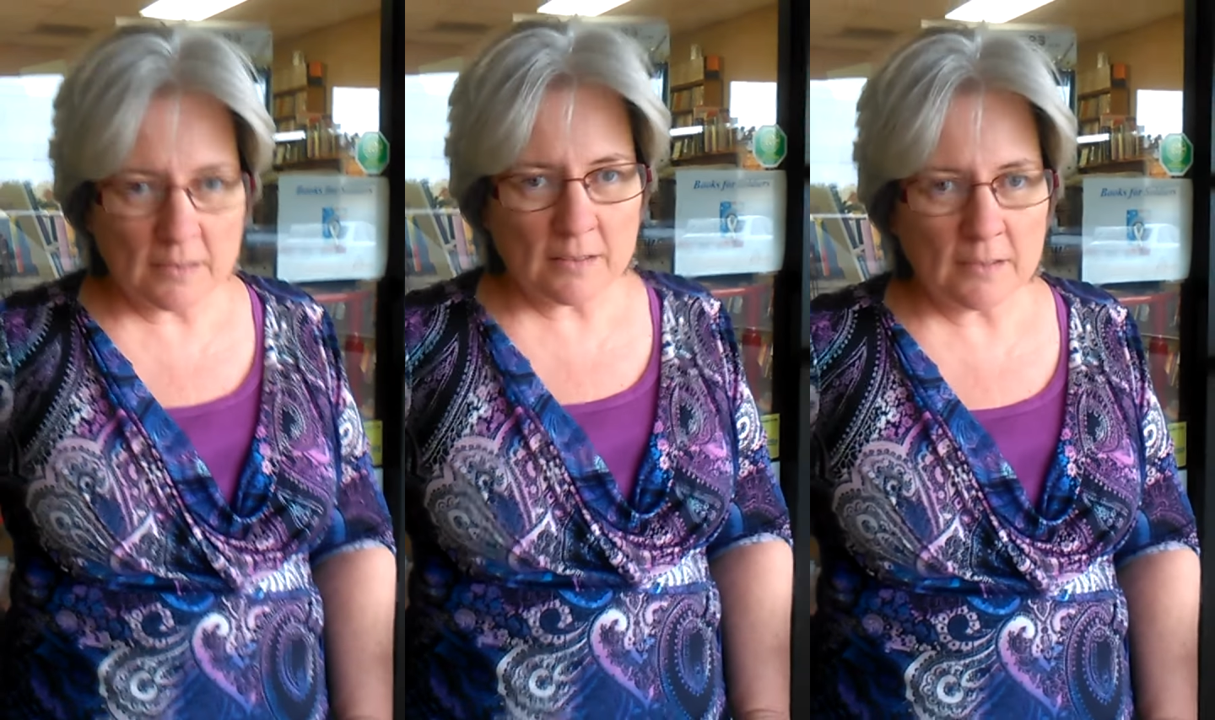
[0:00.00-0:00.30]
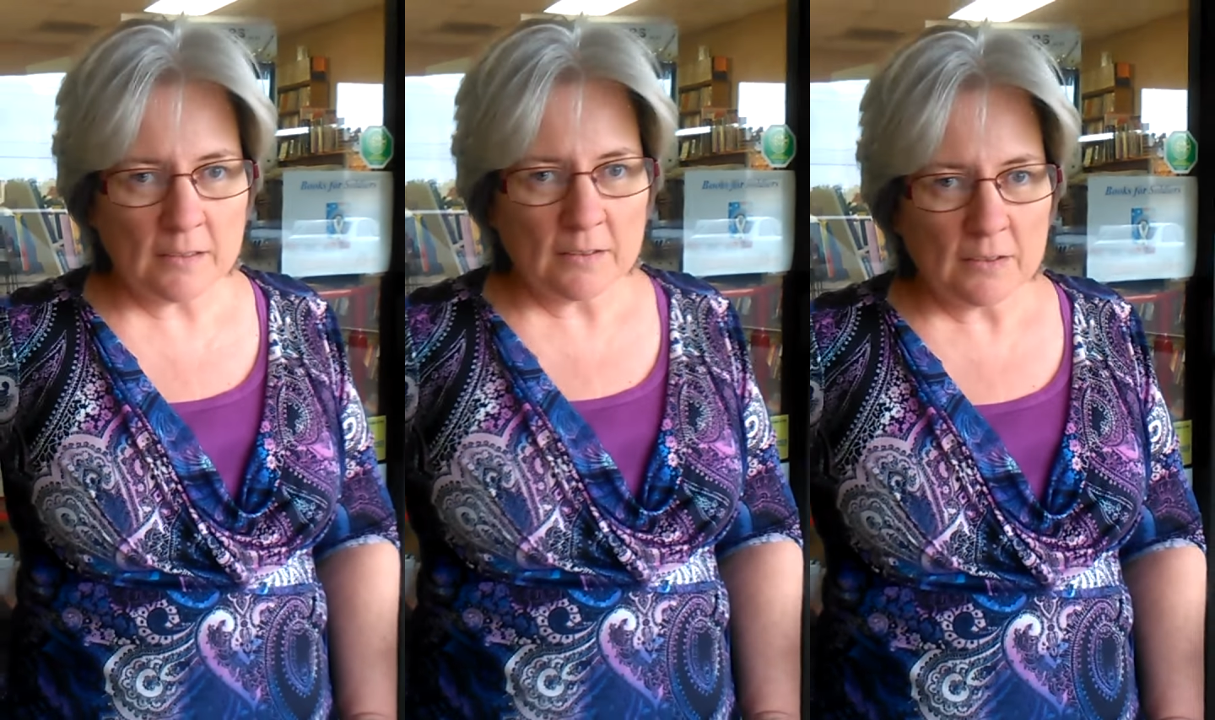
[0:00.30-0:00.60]

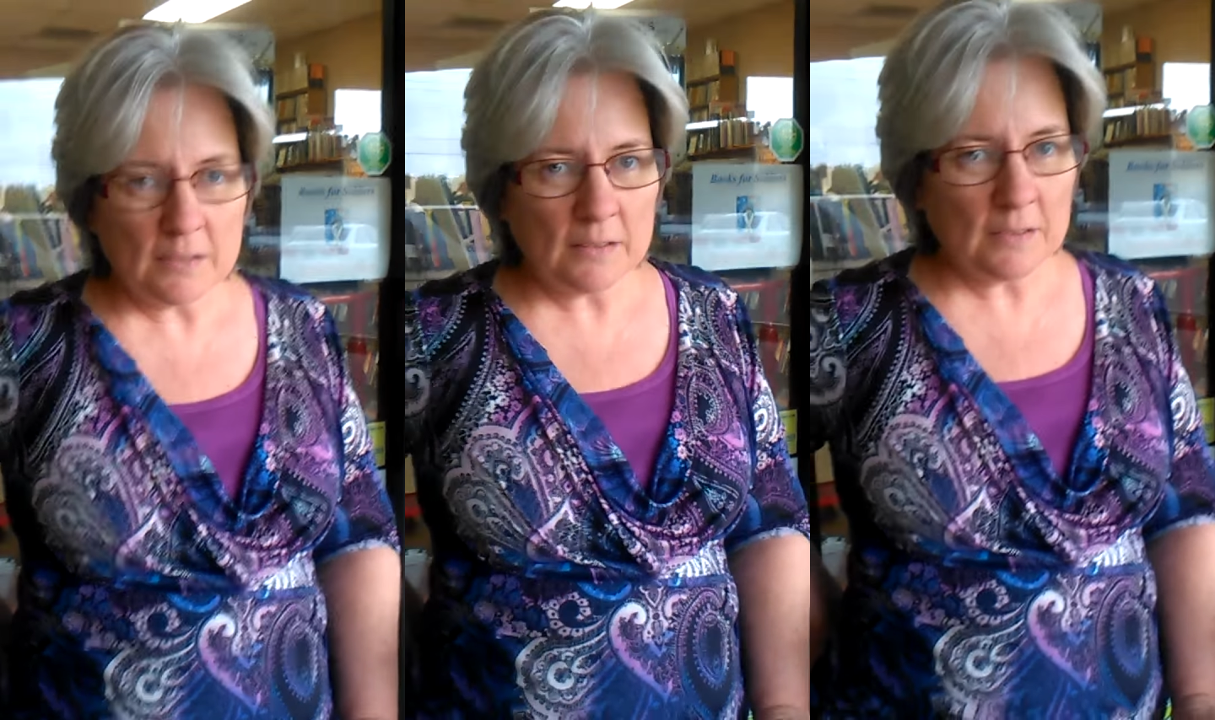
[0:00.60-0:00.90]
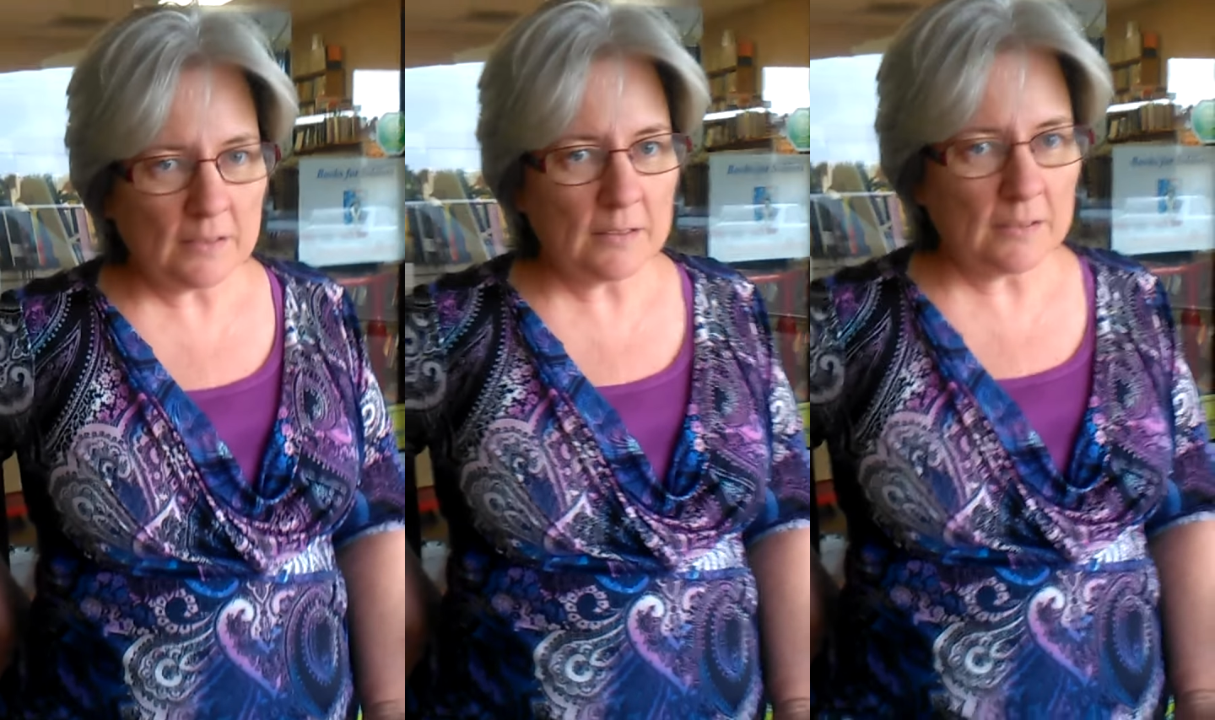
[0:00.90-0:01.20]
1914,
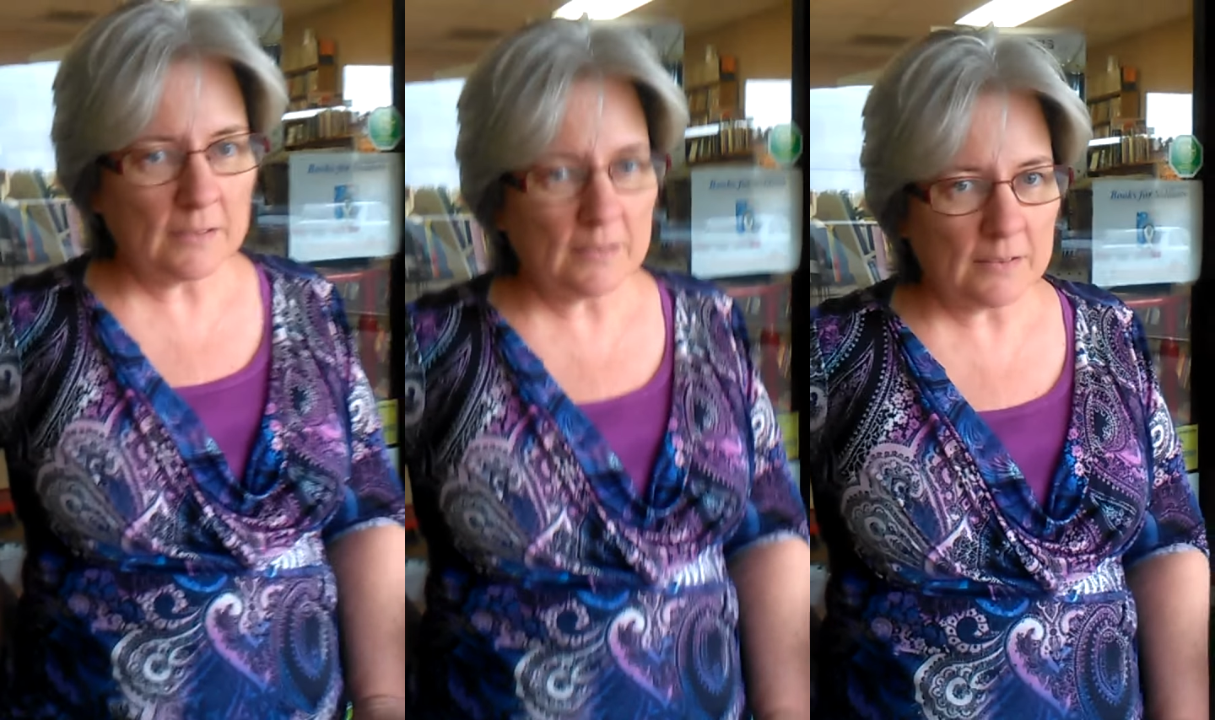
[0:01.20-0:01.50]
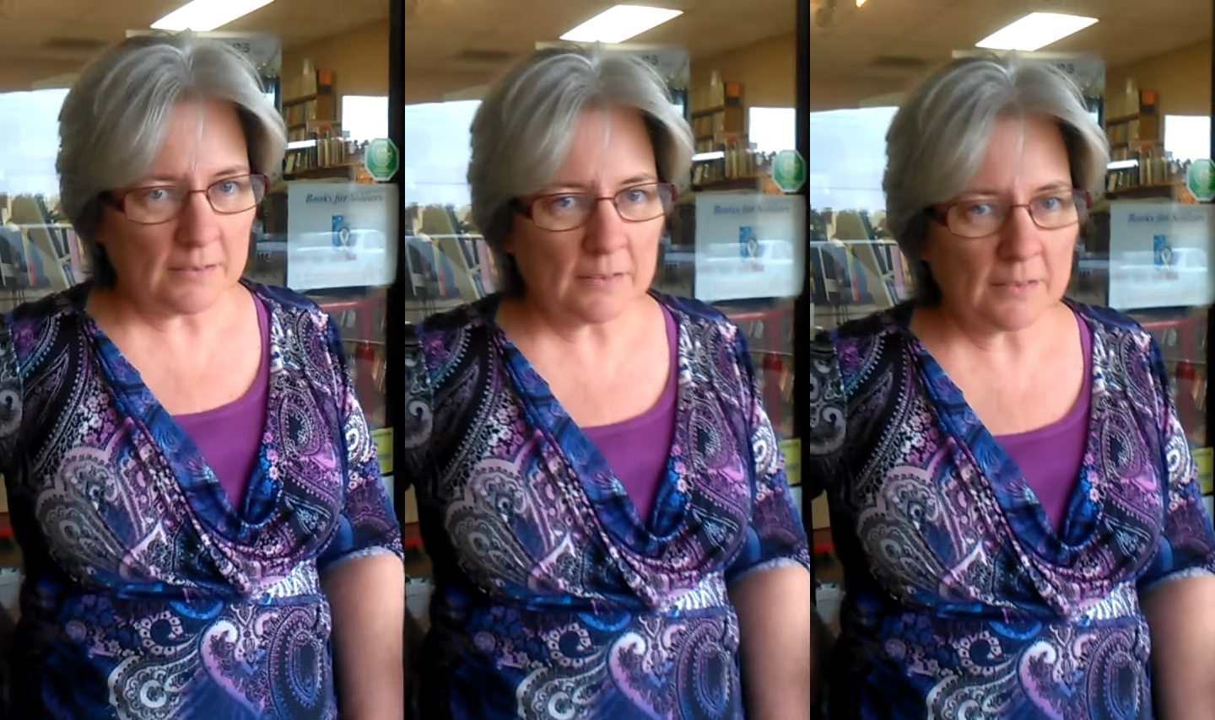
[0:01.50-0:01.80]
that's a very,
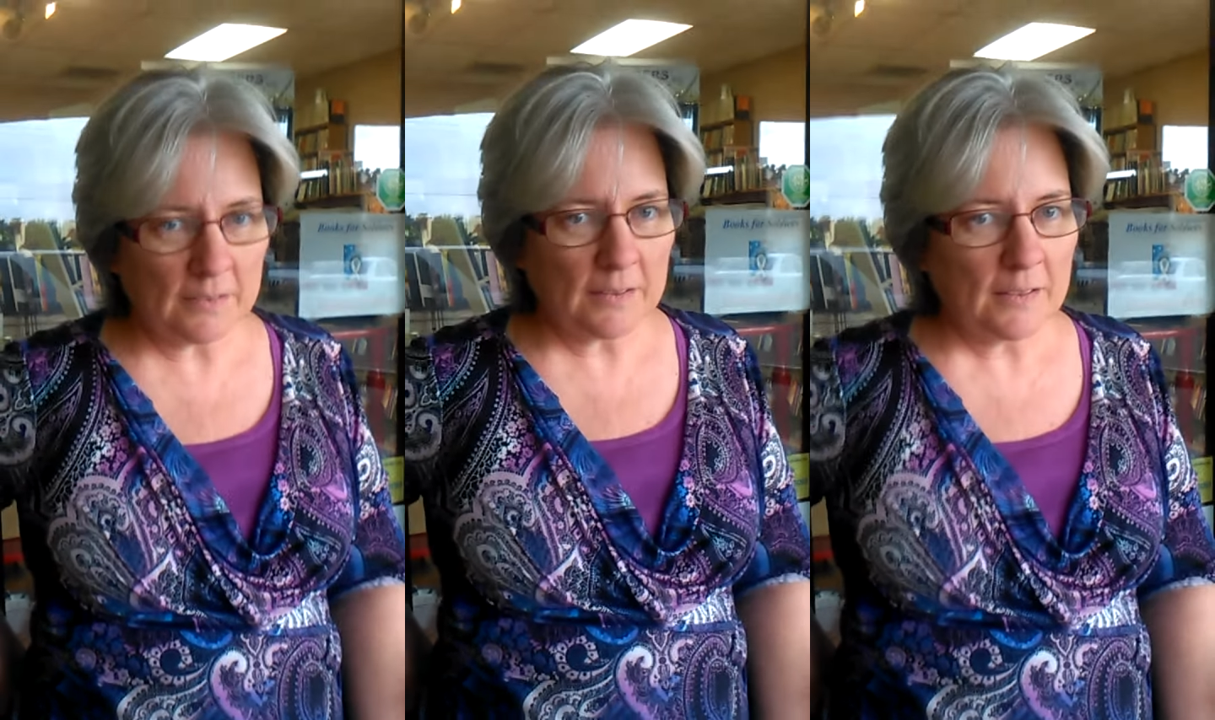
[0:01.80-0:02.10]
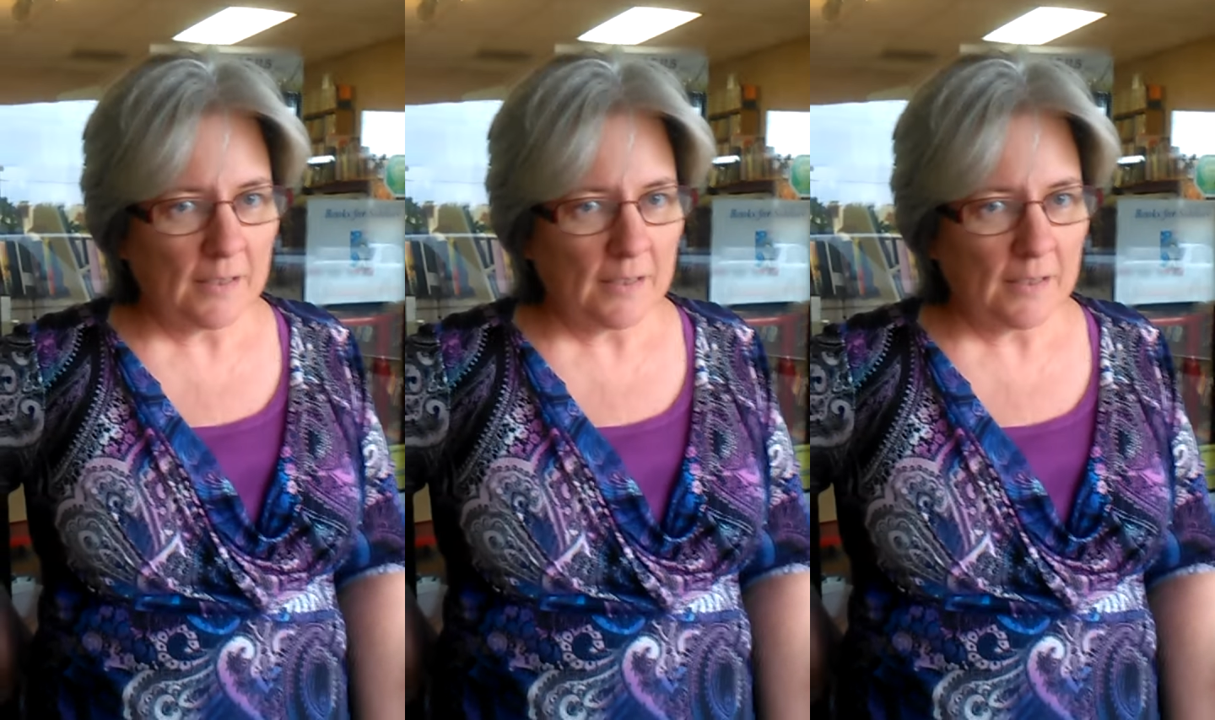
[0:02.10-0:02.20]
very